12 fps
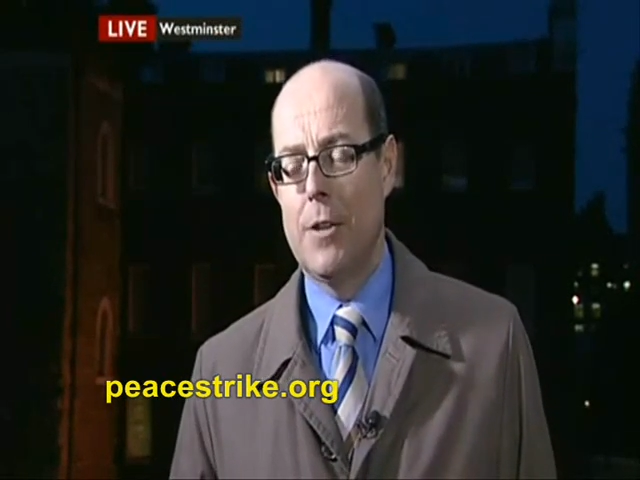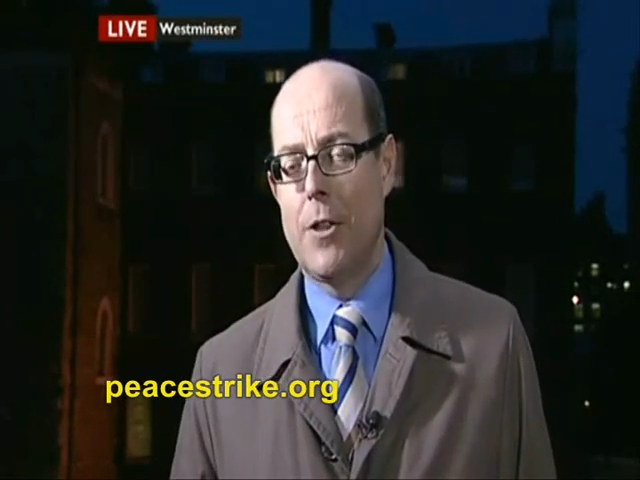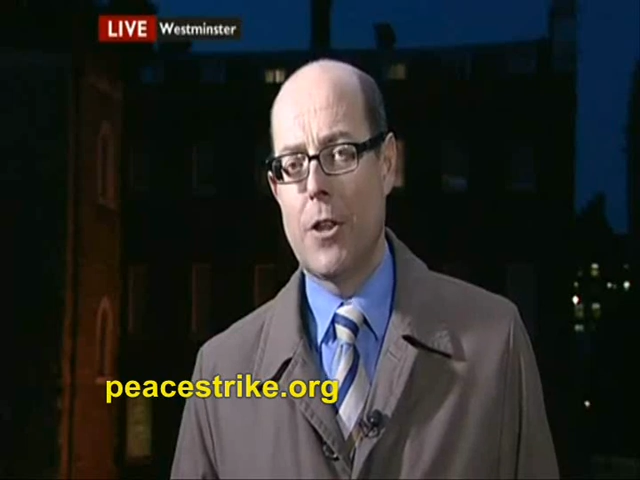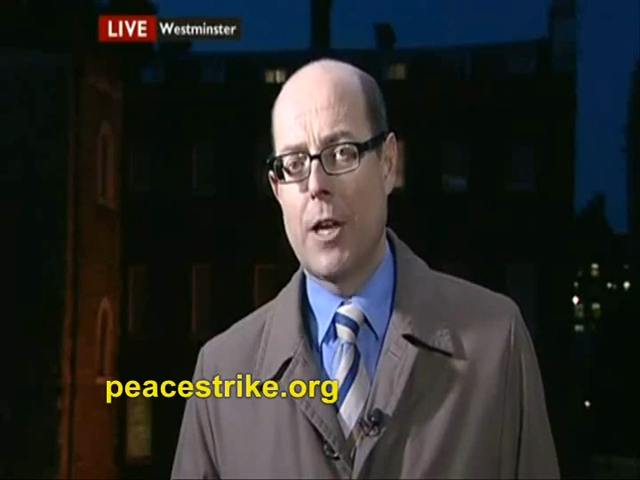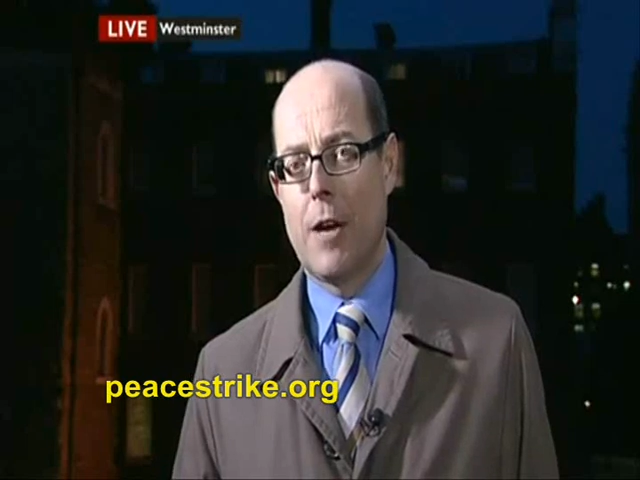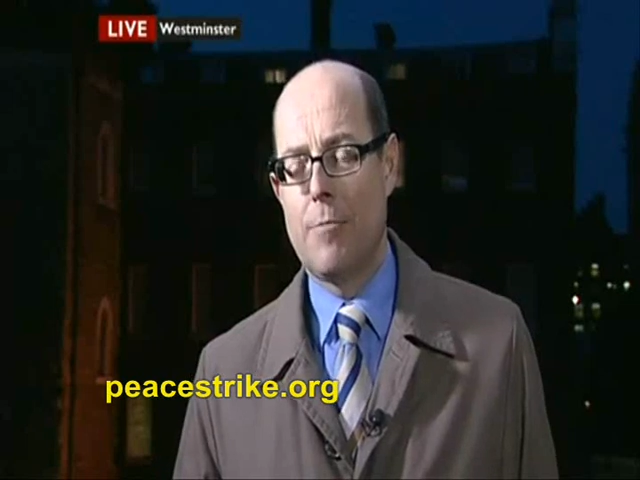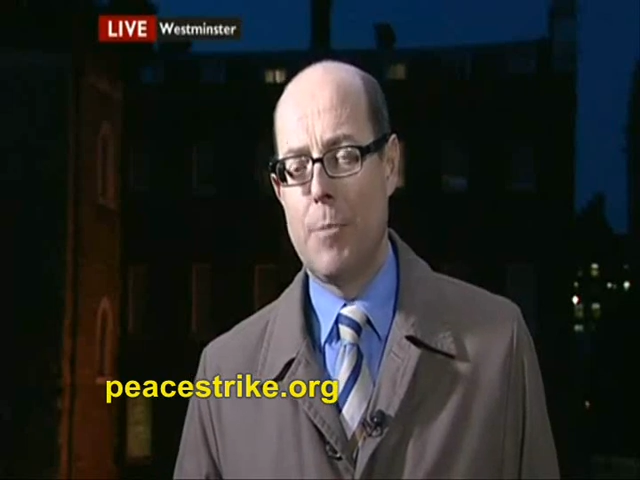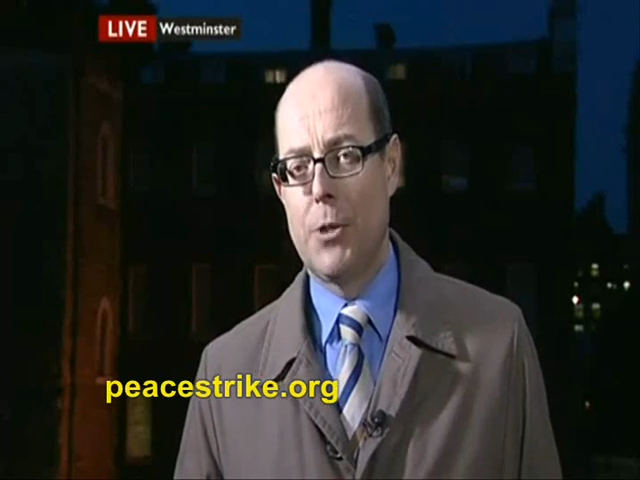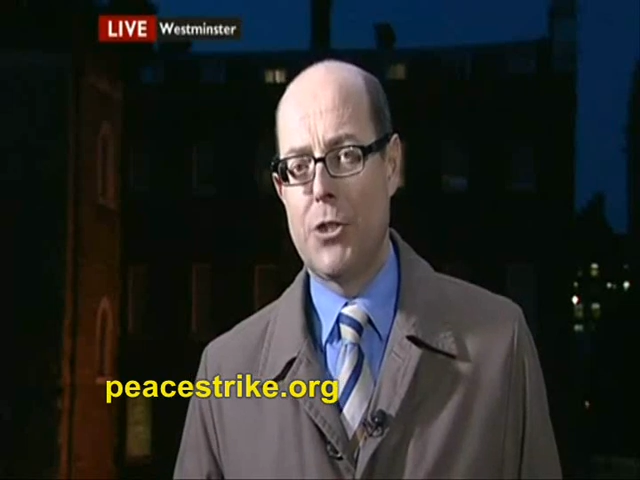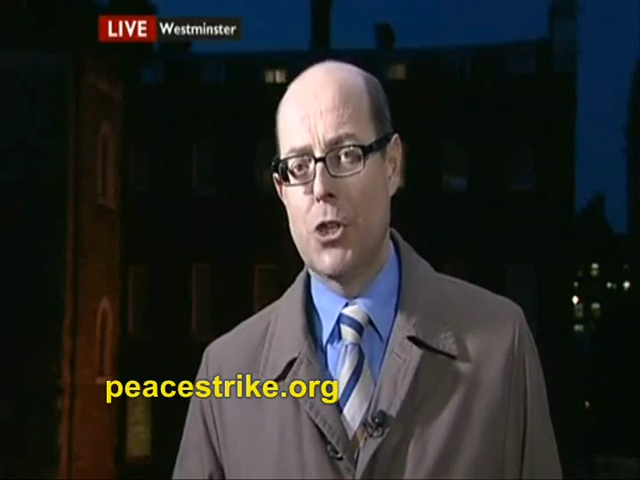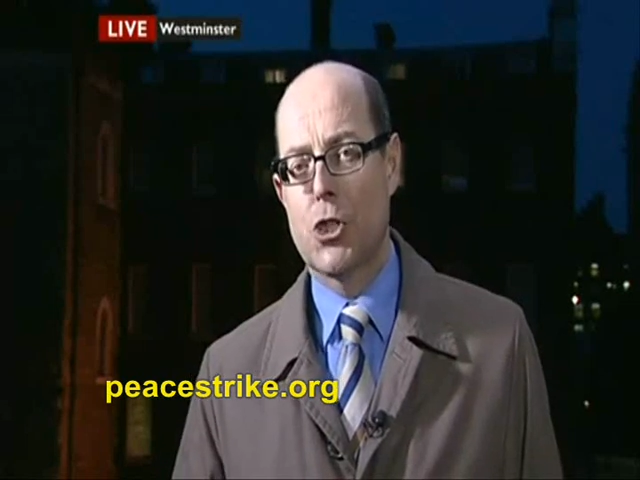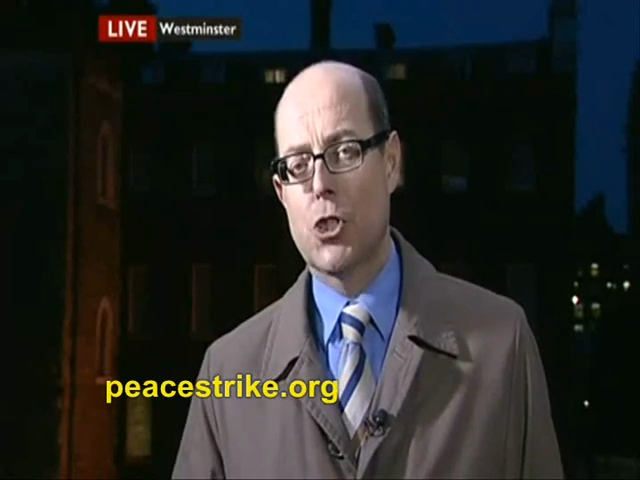that the
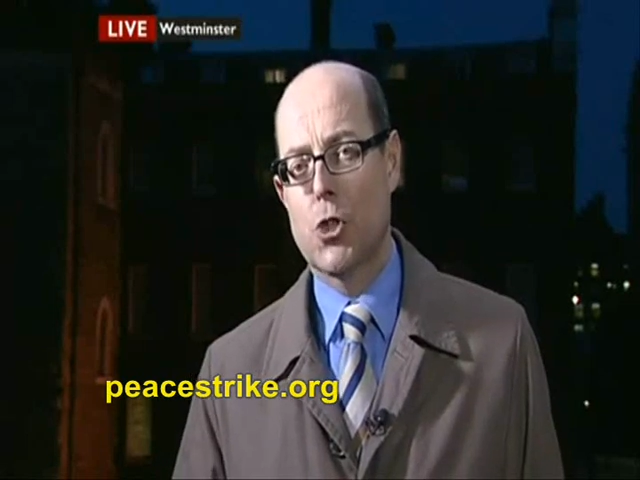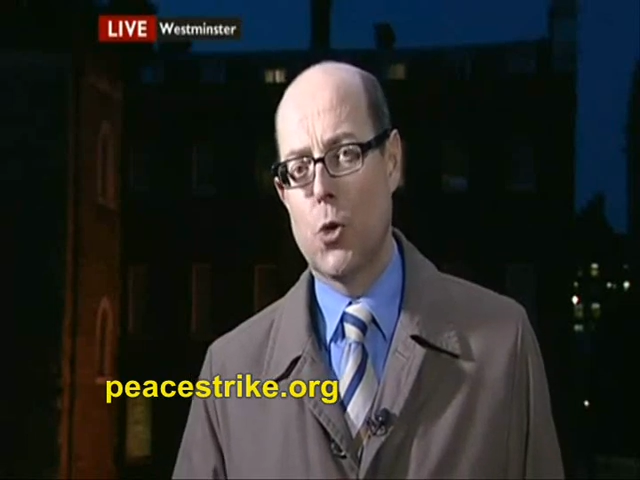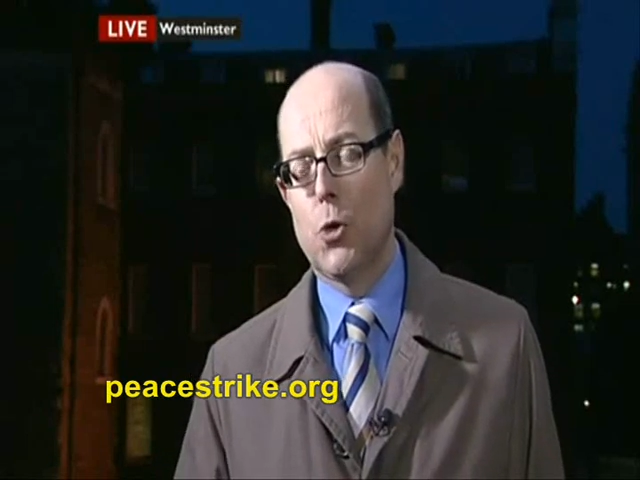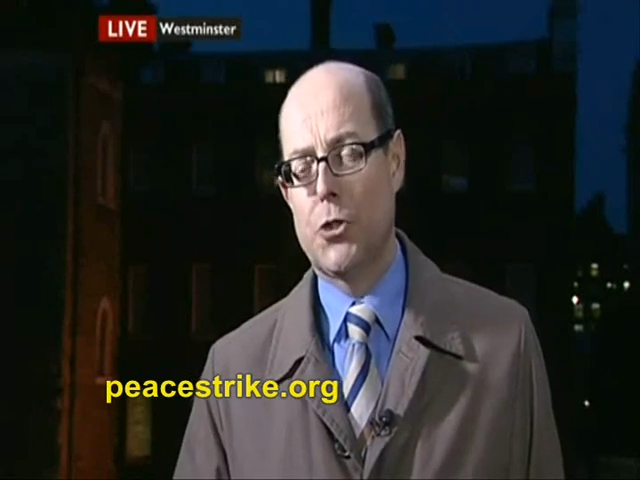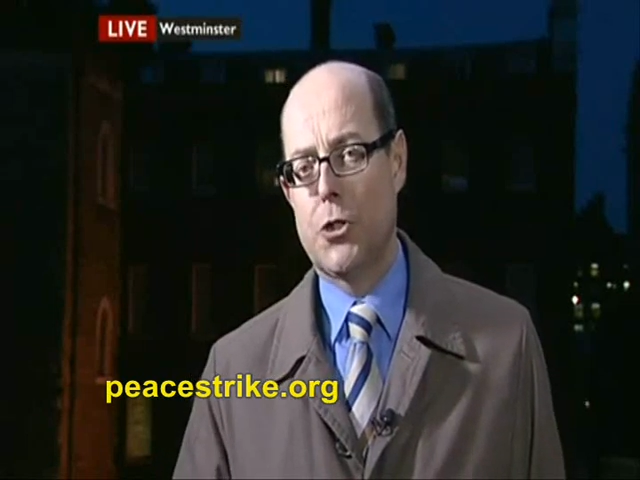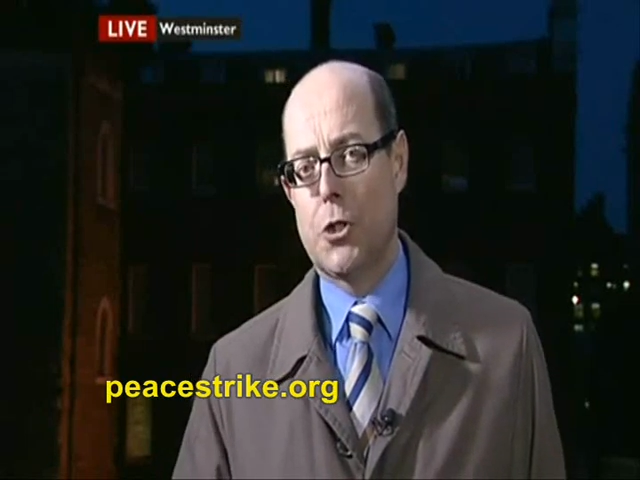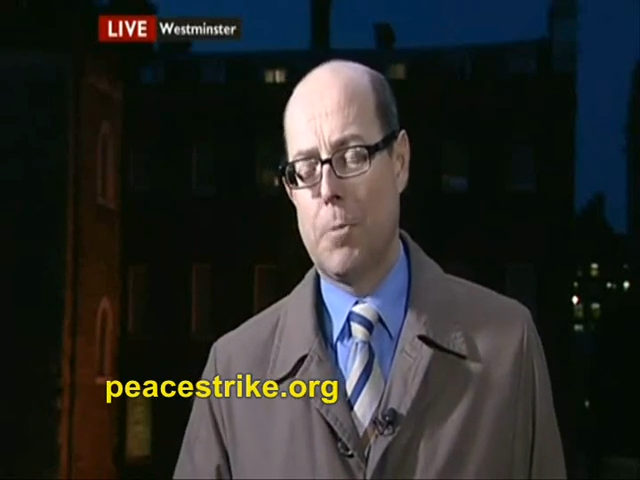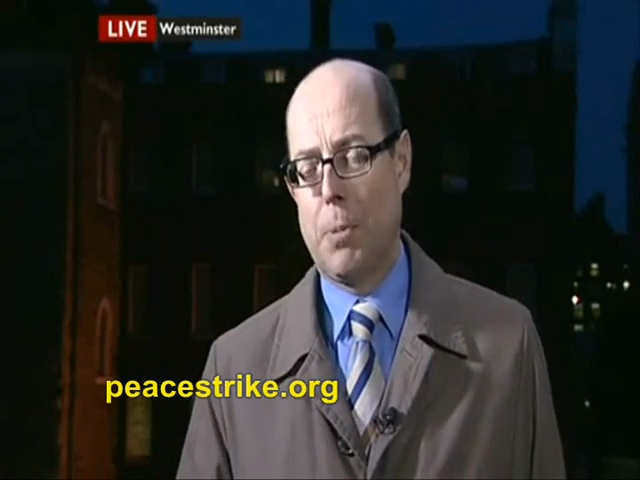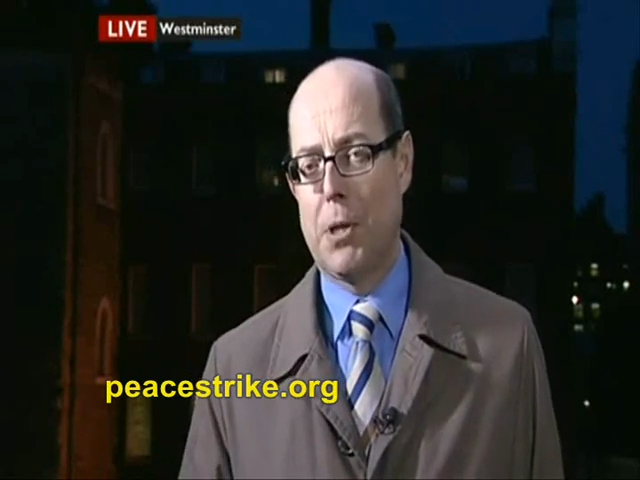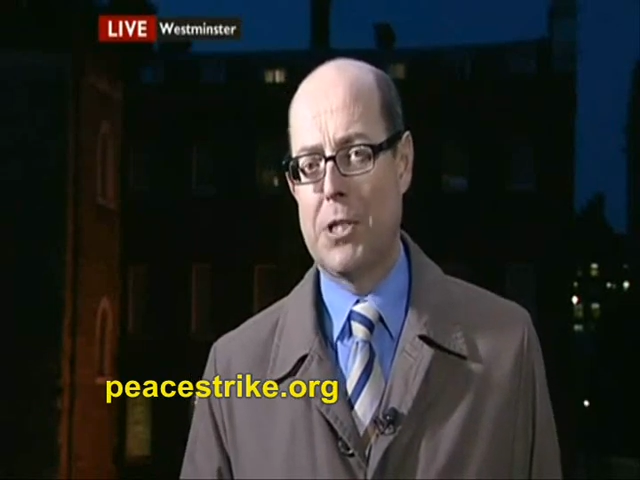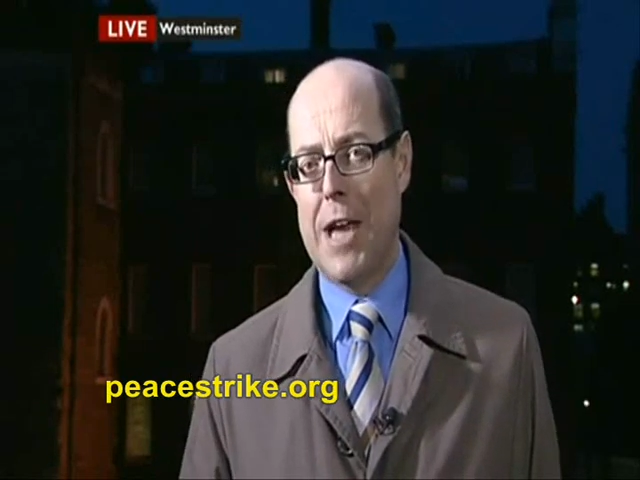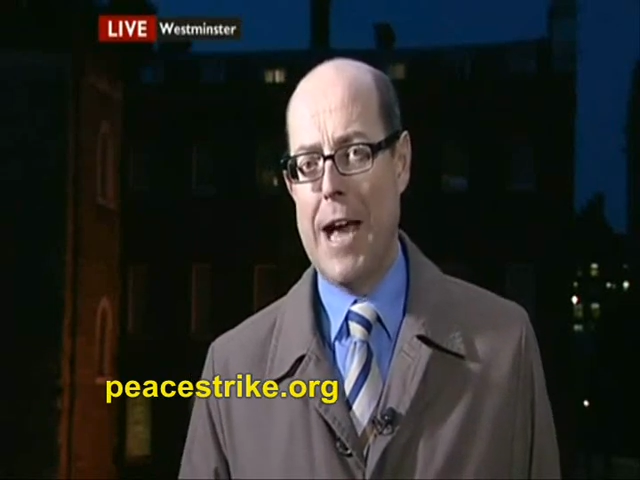government has sought to
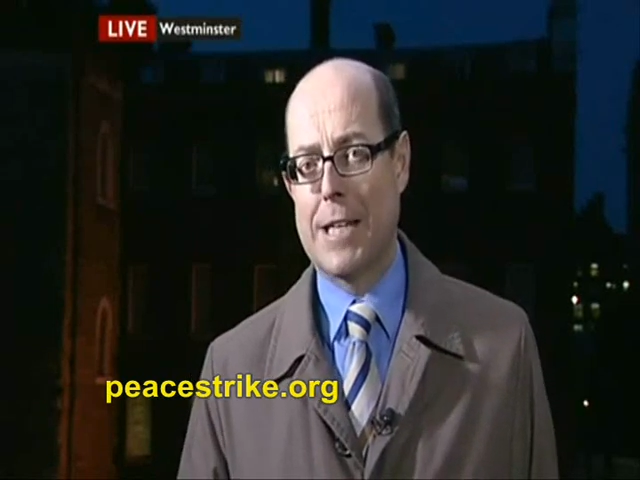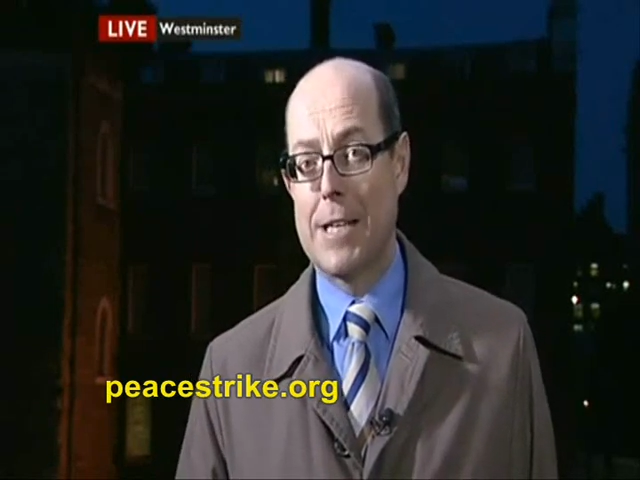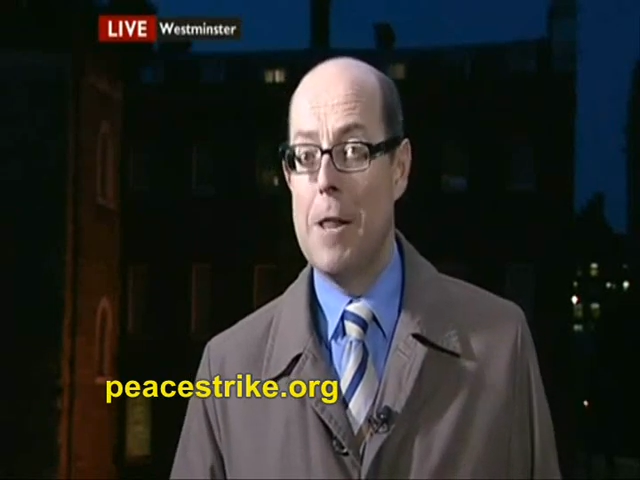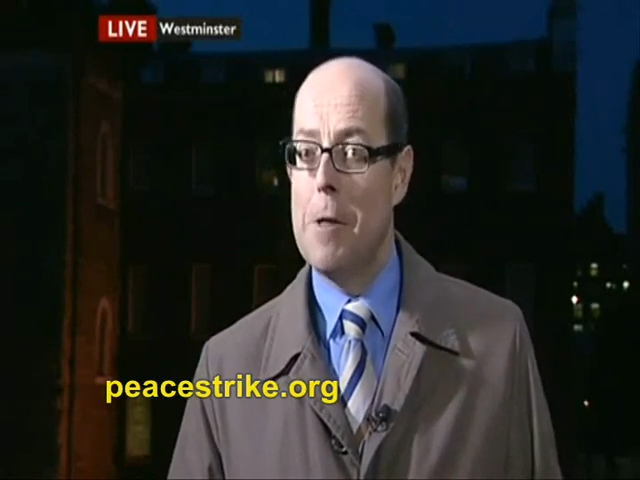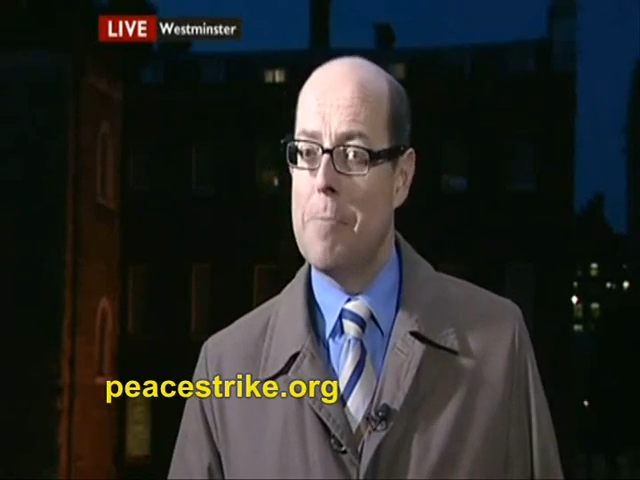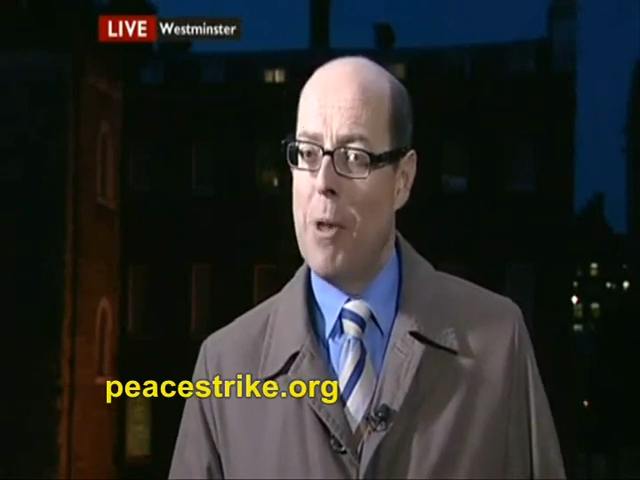protect.